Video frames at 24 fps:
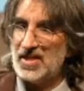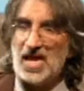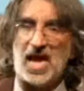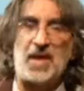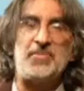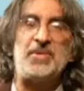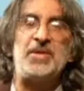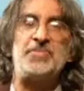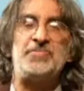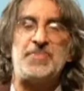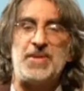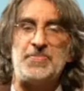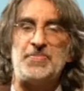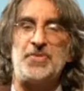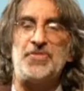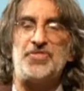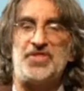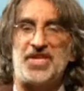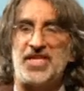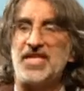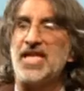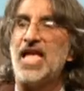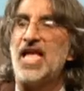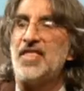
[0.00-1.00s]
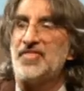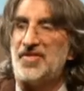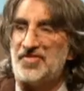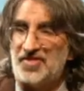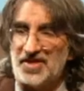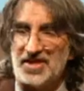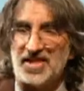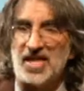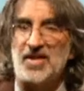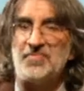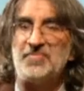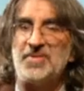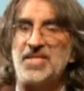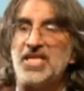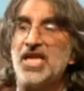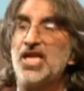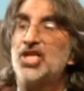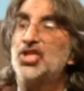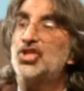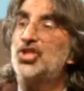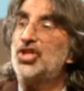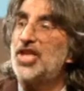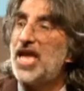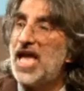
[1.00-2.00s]
How many people think that the government
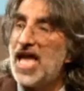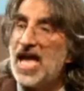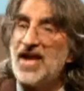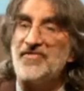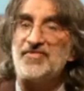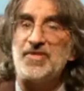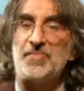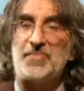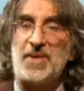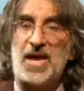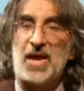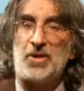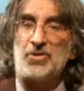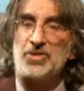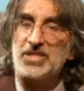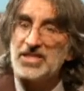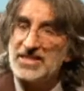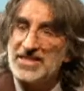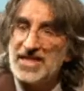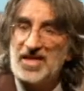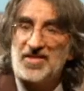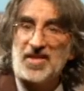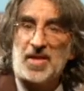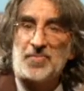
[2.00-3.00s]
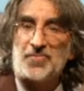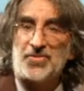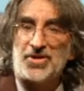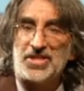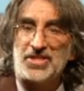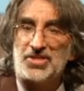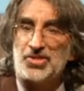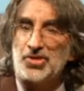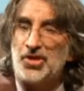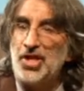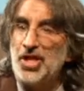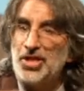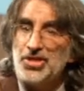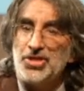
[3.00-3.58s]
should have the power to tell that printer,